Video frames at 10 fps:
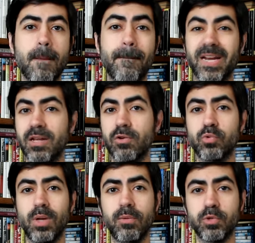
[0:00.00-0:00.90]
Mariano
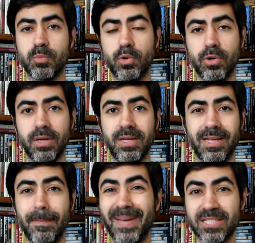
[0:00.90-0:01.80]
Azuela was born
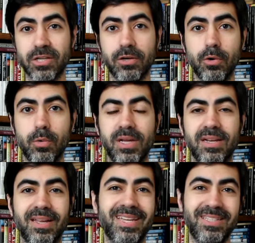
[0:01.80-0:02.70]
in Mexico
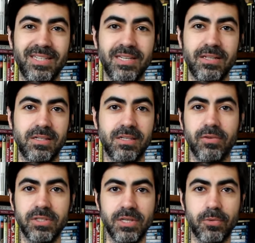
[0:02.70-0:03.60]
in
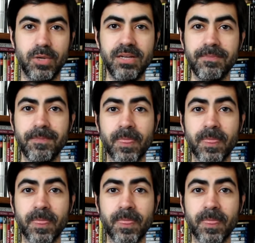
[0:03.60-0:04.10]
1873.